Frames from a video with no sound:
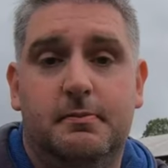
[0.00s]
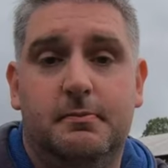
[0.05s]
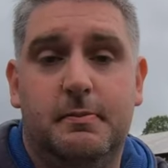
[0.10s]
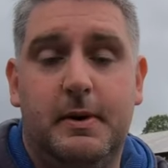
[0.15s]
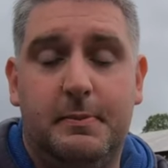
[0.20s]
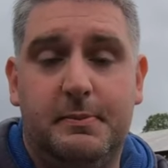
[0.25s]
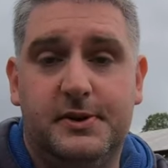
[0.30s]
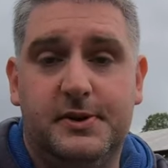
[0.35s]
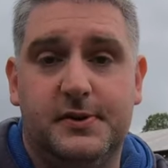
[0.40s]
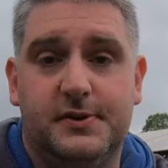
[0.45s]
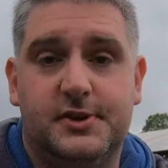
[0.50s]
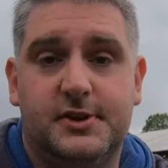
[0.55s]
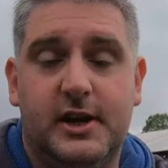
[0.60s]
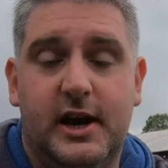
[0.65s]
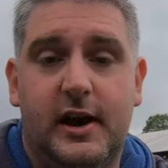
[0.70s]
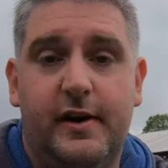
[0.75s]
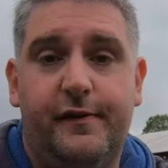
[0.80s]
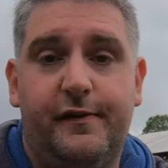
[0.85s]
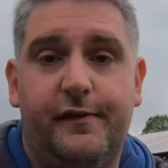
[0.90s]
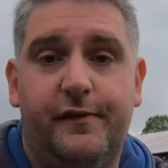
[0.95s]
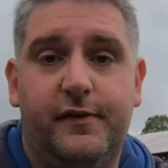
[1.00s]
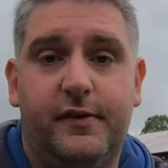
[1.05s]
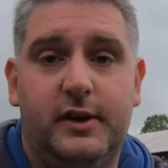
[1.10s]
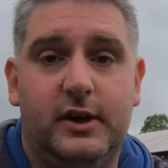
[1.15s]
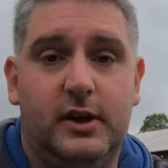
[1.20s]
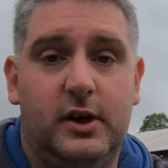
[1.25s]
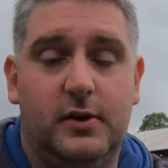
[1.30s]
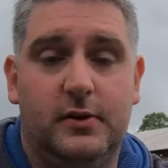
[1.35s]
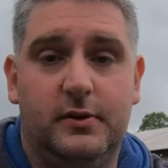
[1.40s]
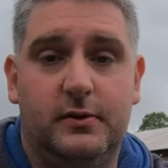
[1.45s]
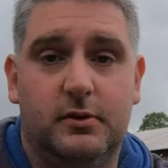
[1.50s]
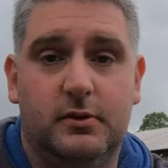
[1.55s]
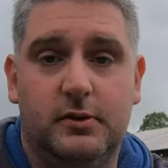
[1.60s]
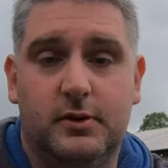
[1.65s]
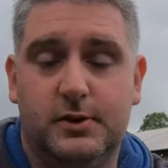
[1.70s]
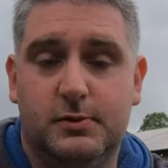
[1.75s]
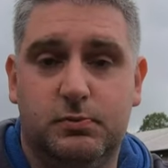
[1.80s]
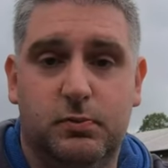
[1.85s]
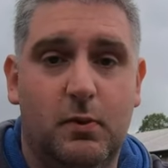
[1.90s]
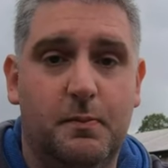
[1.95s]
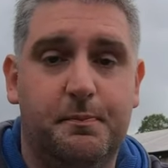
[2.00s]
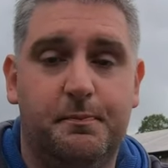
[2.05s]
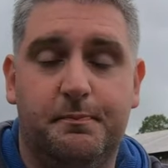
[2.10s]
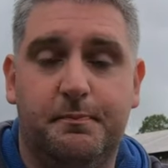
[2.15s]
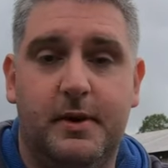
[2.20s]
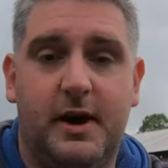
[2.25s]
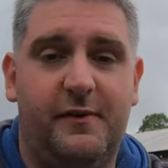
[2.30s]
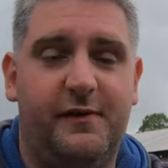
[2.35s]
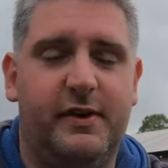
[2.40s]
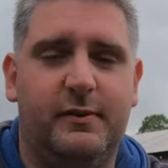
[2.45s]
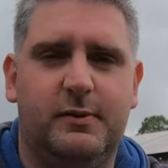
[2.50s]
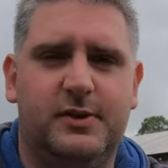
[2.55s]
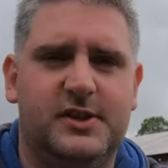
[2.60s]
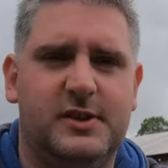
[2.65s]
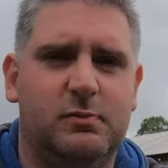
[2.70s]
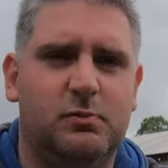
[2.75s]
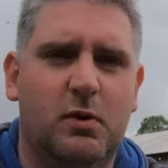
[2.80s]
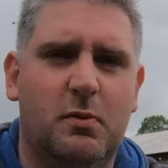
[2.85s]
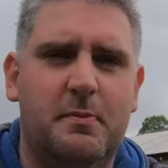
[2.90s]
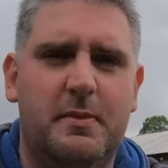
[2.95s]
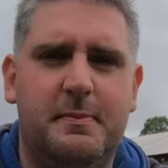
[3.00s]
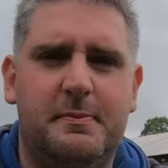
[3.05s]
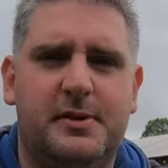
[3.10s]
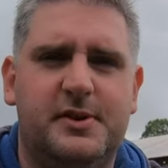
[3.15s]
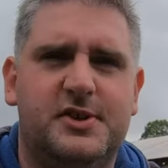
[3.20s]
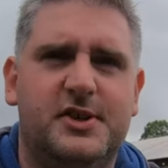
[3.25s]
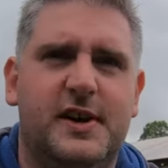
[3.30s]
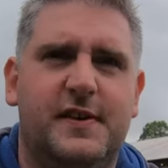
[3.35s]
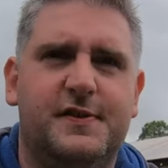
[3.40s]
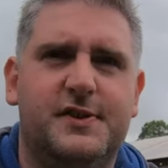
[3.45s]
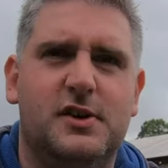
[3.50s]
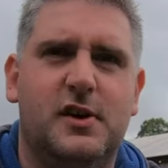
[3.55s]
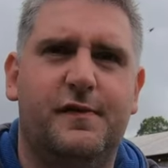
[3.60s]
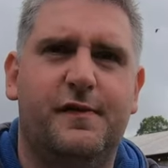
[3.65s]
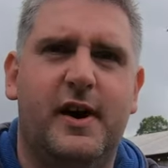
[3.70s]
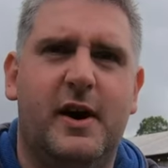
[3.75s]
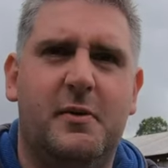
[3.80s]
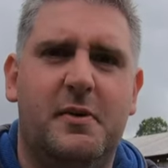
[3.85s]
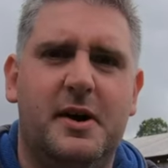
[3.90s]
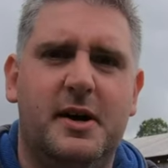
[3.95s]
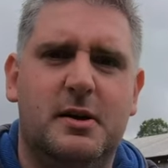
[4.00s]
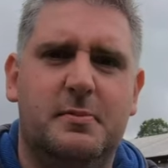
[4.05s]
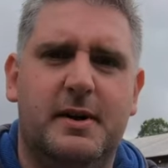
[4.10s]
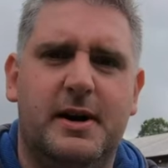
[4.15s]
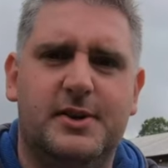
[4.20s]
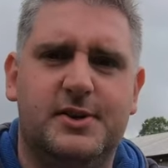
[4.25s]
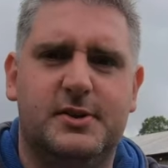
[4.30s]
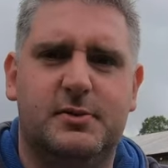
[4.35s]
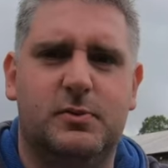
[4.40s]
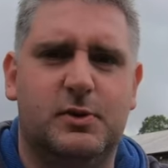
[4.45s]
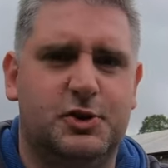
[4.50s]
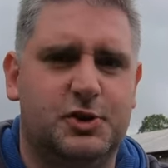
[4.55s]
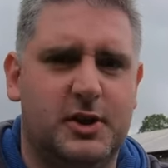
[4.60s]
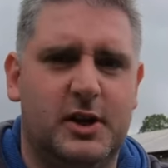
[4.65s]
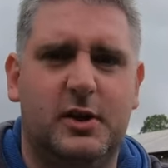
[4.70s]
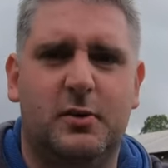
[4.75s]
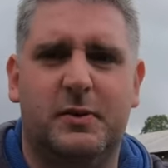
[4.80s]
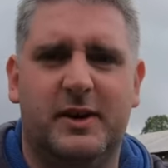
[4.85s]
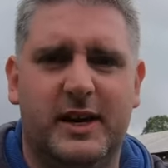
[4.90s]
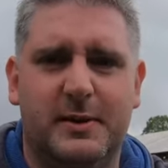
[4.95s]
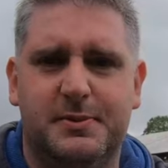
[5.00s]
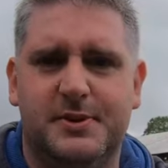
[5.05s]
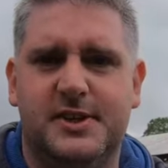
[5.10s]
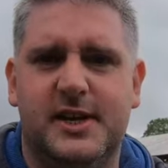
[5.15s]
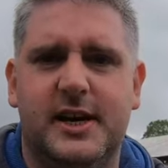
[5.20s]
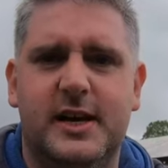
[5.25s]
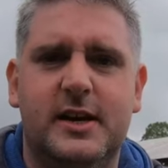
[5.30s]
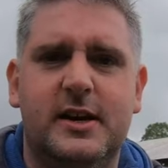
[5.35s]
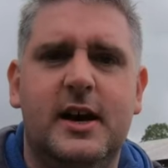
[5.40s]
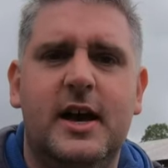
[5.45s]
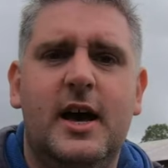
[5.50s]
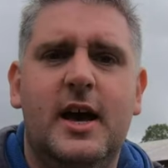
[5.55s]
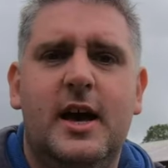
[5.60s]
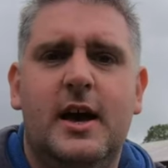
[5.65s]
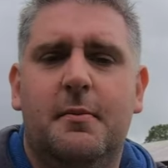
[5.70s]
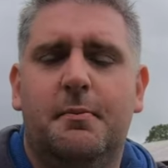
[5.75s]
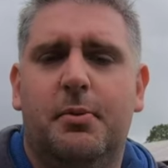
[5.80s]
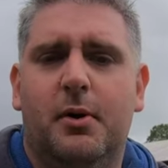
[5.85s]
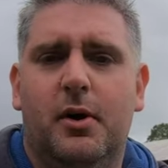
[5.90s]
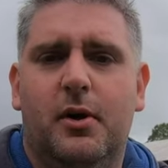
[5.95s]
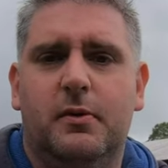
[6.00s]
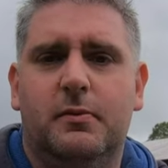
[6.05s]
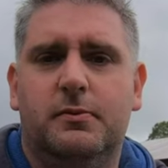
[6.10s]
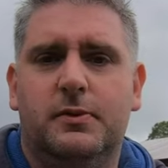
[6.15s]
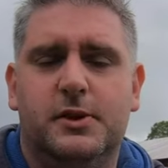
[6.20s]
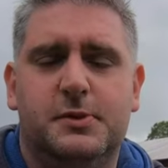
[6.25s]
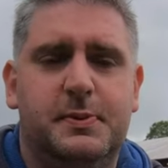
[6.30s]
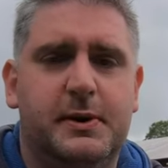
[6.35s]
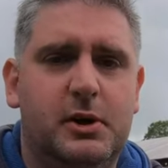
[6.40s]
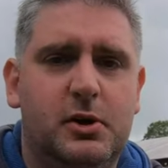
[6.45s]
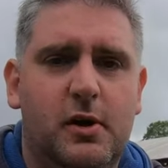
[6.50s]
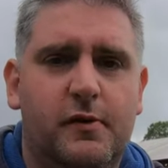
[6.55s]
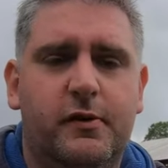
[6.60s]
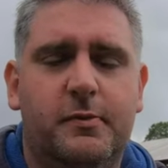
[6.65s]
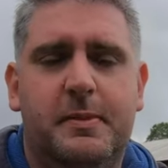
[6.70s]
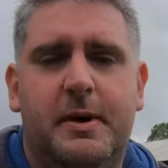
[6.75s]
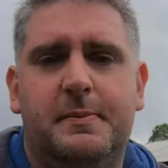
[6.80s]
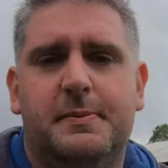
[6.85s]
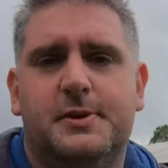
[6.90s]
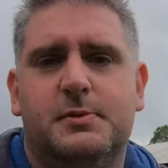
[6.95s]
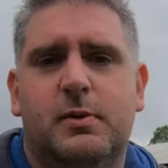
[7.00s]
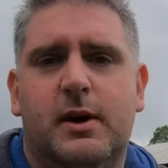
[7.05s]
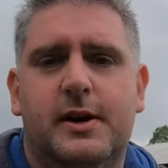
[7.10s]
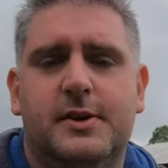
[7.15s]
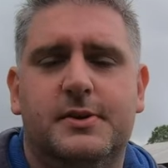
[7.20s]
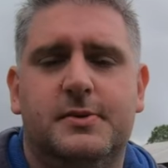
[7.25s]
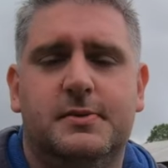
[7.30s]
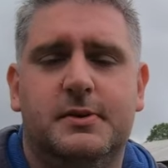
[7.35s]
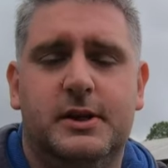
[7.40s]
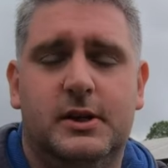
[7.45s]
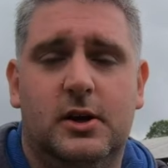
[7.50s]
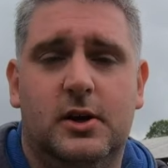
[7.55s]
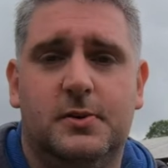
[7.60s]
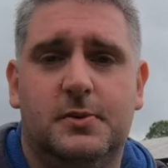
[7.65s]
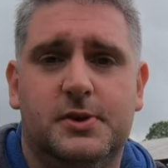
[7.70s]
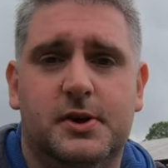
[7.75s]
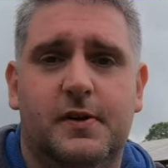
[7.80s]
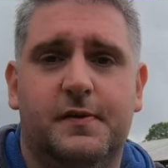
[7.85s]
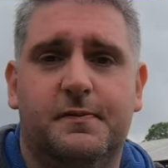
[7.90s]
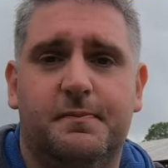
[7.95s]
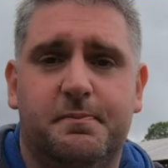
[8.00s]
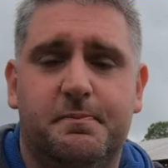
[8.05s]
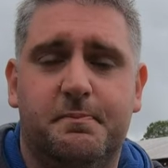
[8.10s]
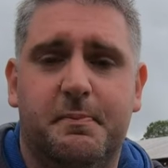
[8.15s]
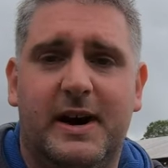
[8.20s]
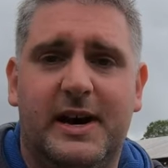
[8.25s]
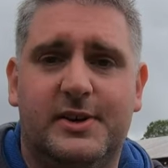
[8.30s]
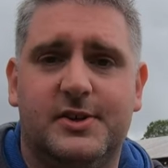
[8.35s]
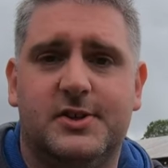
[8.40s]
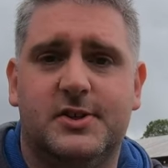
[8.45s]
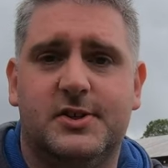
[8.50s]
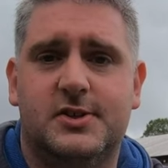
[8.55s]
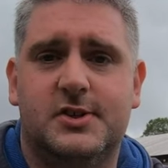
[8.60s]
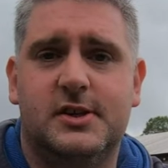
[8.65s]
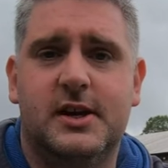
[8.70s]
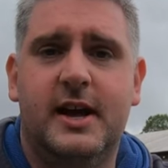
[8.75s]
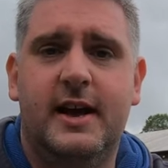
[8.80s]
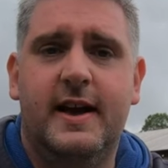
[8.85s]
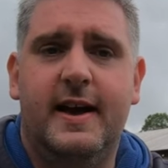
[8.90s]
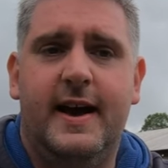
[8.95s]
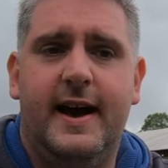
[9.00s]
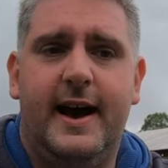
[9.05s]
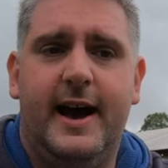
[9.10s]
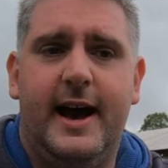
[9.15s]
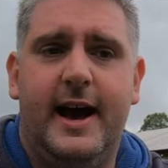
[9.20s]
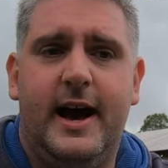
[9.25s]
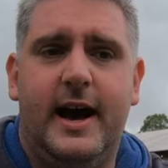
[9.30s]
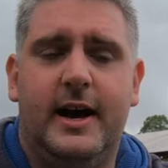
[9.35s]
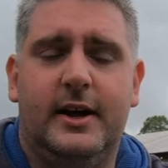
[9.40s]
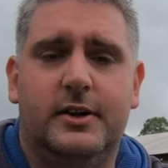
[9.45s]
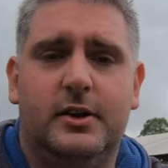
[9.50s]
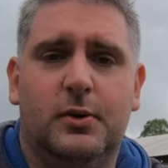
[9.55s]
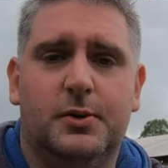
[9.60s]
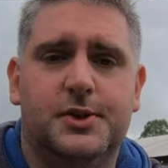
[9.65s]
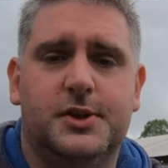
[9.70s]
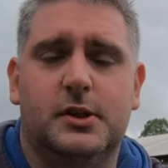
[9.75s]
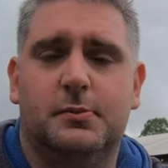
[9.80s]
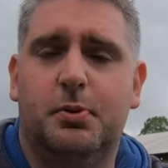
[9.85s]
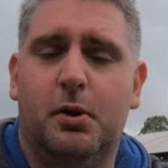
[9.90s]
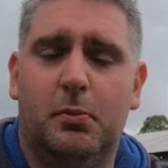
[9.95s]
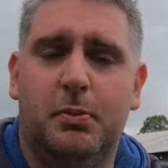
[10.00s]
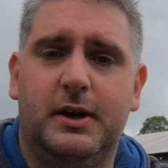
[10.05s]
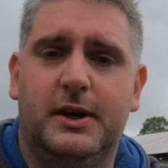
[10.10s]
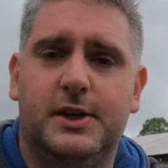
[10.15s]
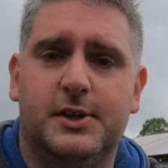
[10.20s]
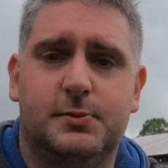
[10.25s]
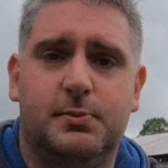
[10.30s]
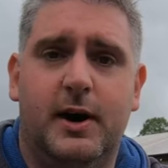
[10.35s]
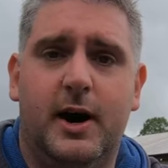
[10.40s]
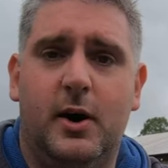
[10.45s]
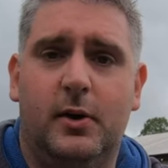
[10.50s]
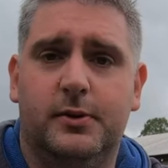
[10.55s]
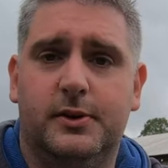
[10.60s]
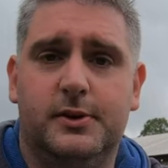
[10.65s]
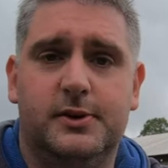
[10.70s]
members of staff you know there's one i think we've seen one member of staff so far wearing a mask which i know we keep saying but there's been no other members wearing you know sort of masks uh, and also the public as well.